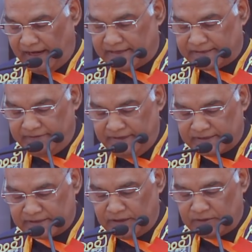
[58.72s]
As the
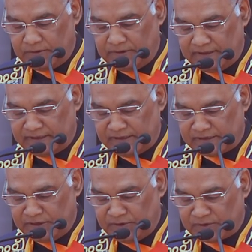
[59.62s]
visitor to this
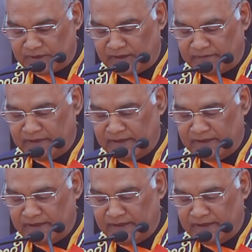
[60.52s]
institution of